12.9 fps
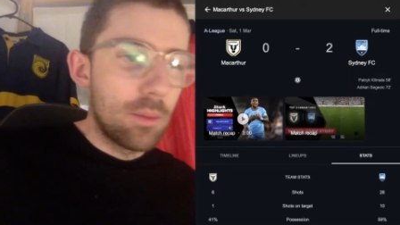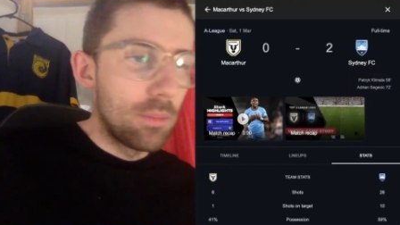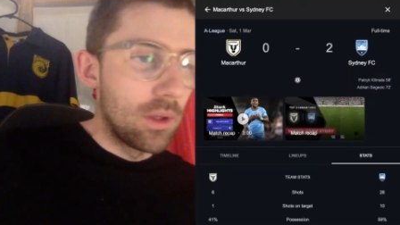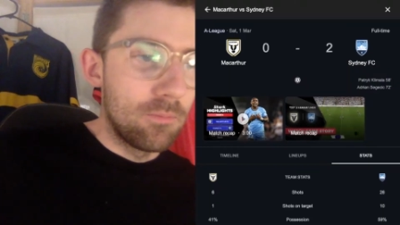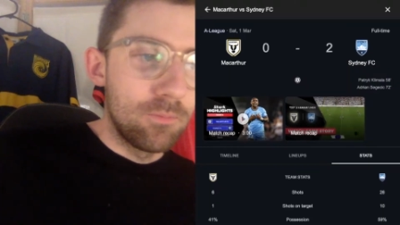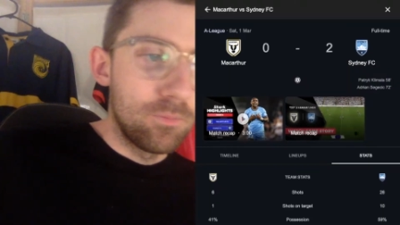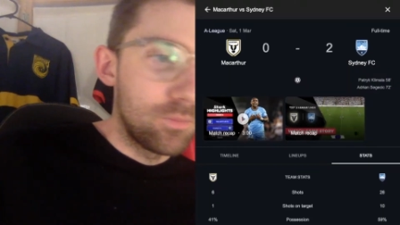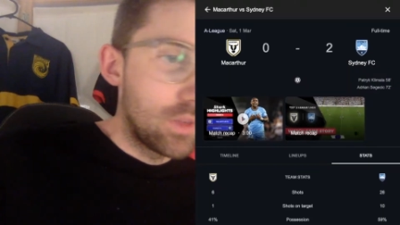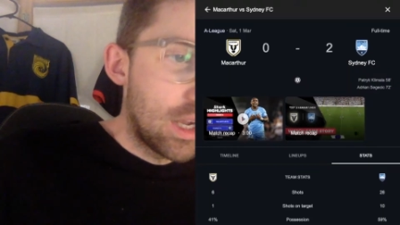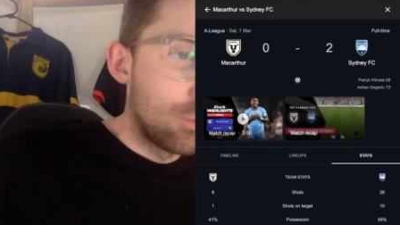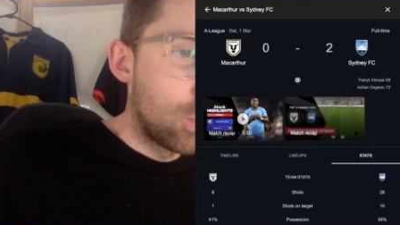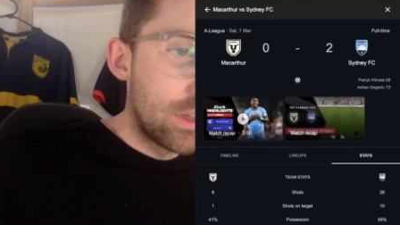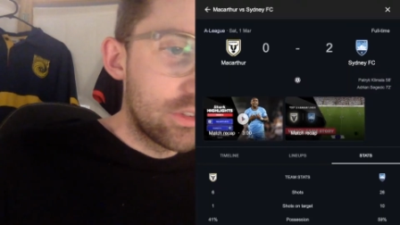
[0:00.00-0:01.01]
but a
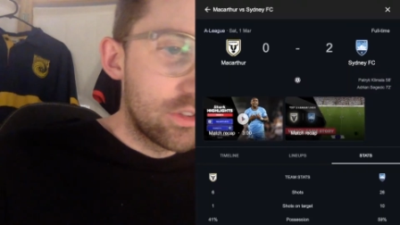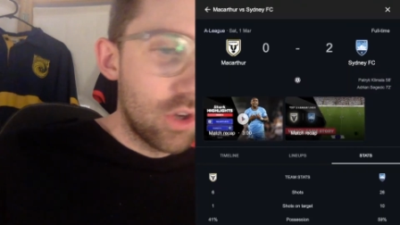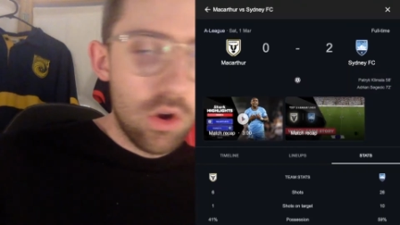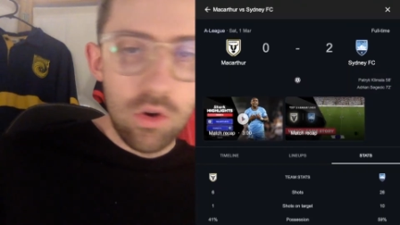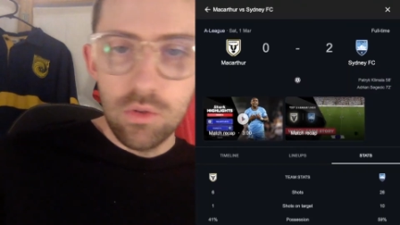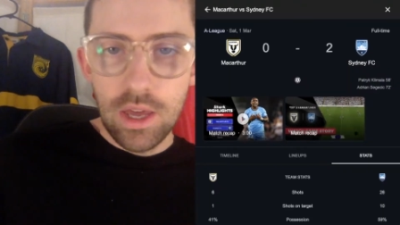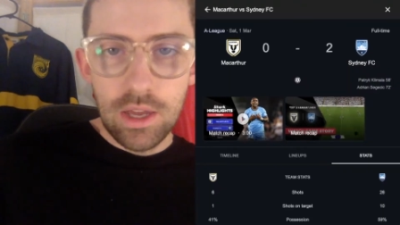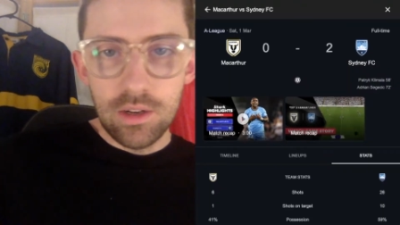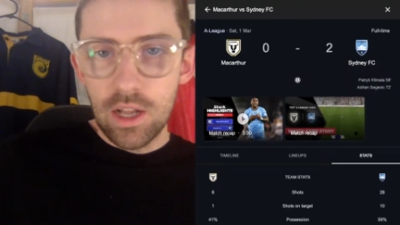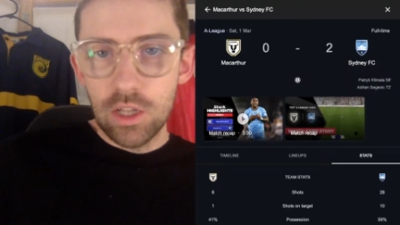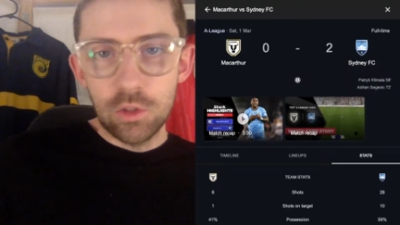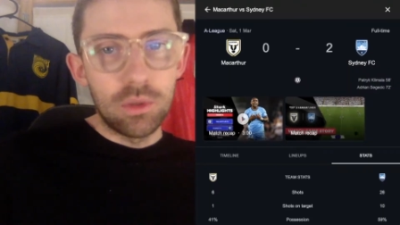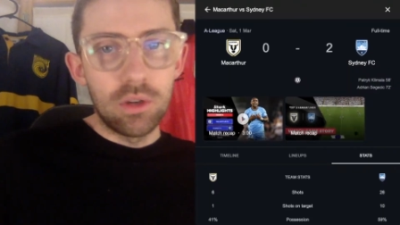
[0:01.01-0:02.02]
couple of weeks ago, that
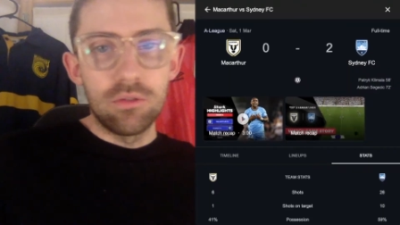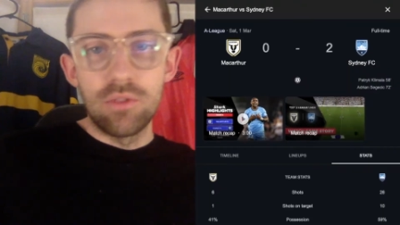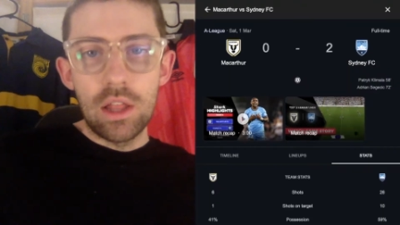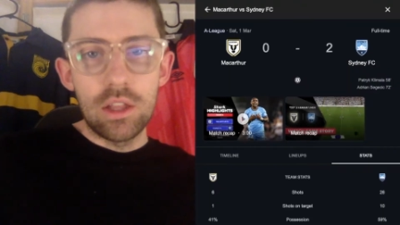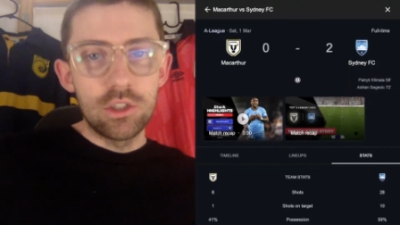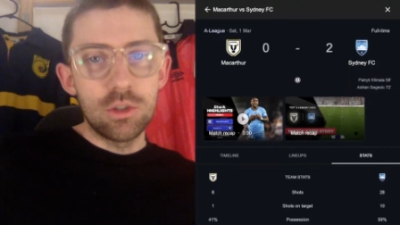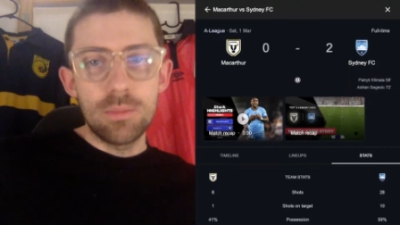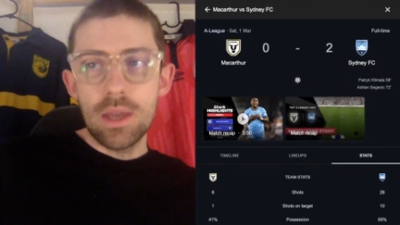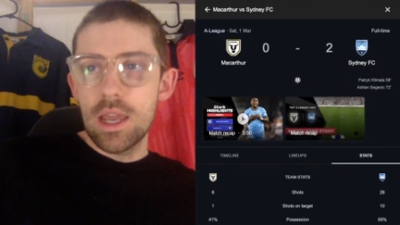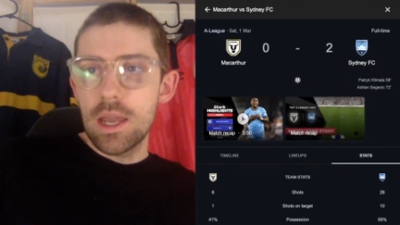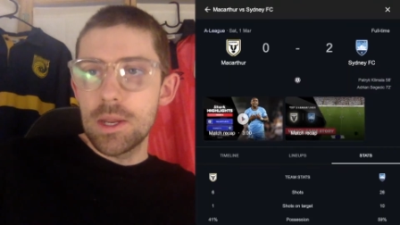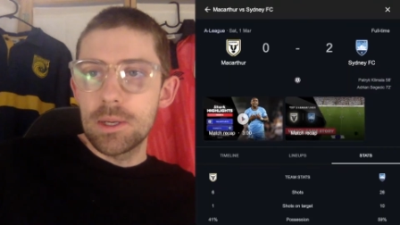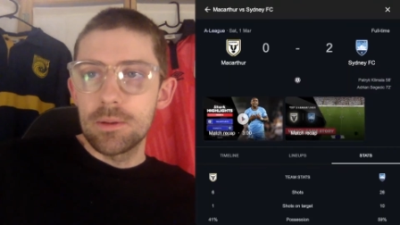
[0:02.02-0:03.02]
announcement of
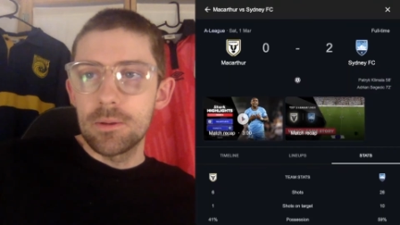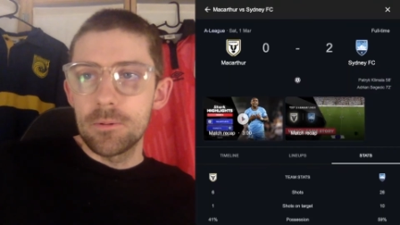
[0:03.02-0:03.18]
Valajaman